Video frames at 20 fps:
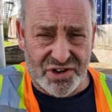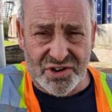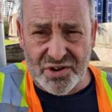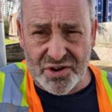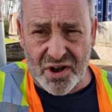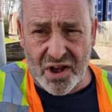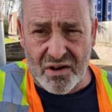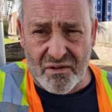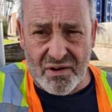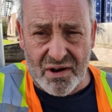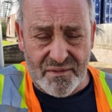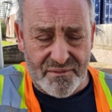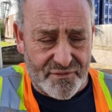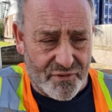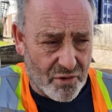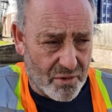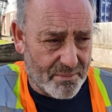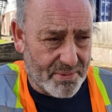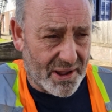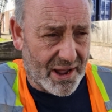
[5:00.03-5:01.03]
gone on the road
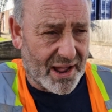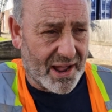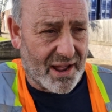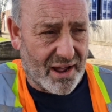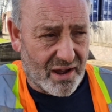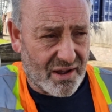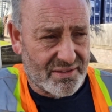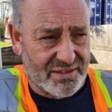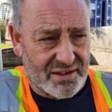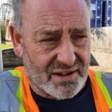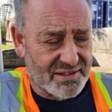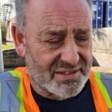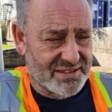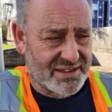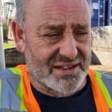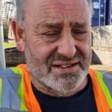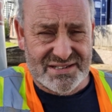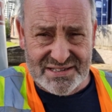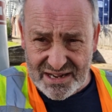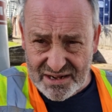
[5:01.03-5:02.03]
for, but I
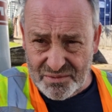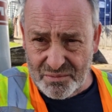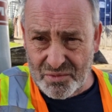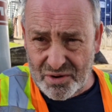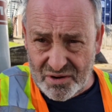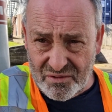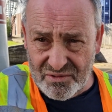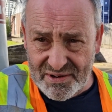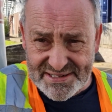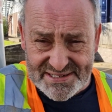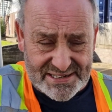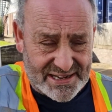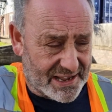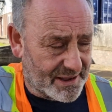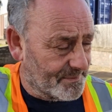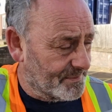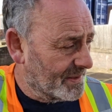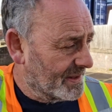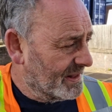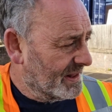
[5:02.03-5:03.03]
just didn't want to risk
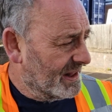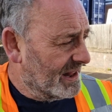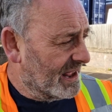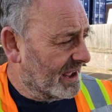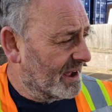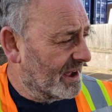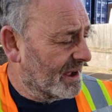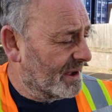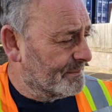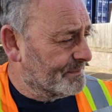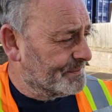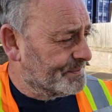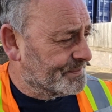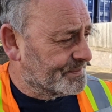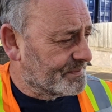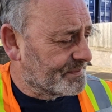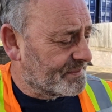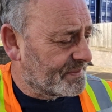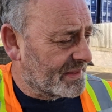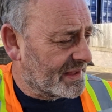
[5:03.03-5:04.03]
it.
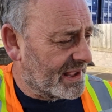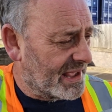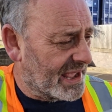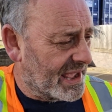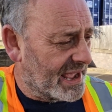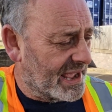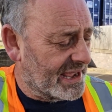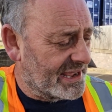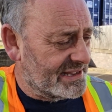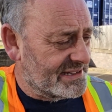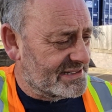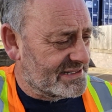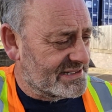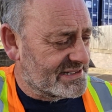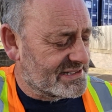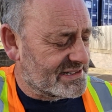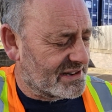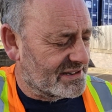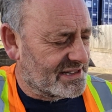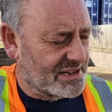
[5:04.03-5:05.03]
And
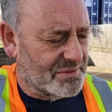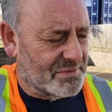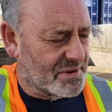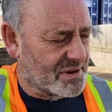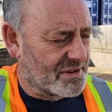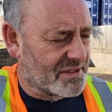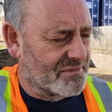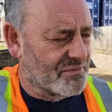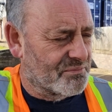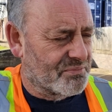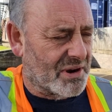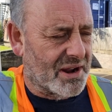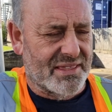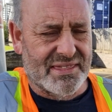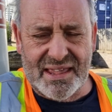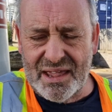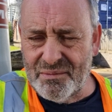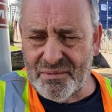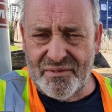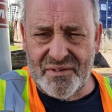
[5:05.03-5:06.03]
I didn't want to break
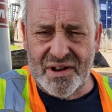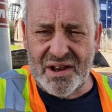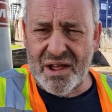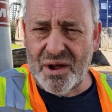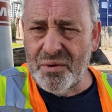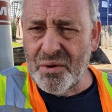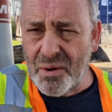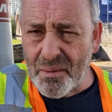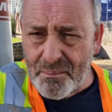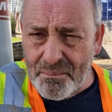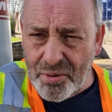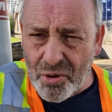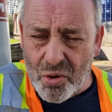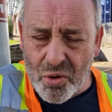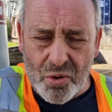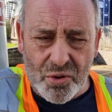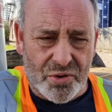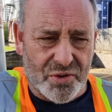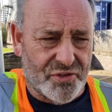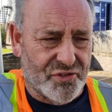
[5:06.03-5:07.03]
down with a load on
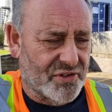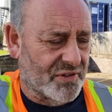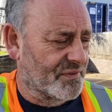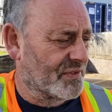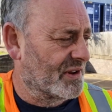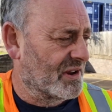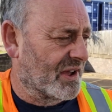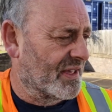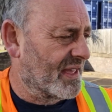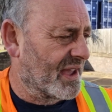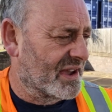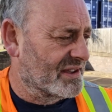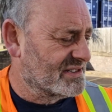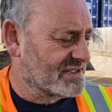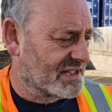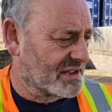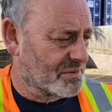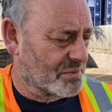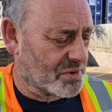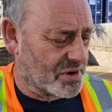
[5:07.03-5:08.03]
board or something like that. I
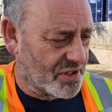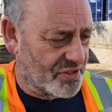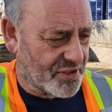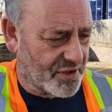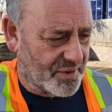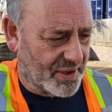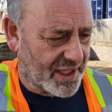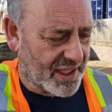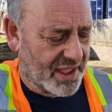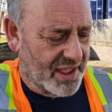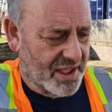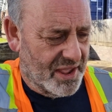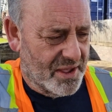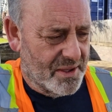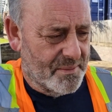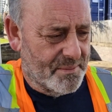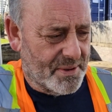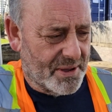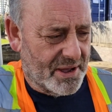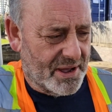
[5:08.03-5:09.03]
just didn't want to do it.
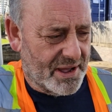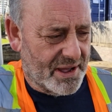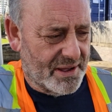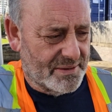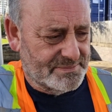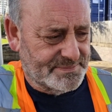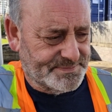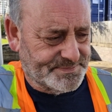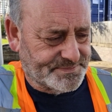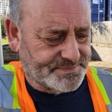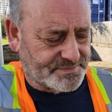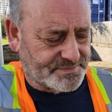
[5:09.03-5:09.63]
But and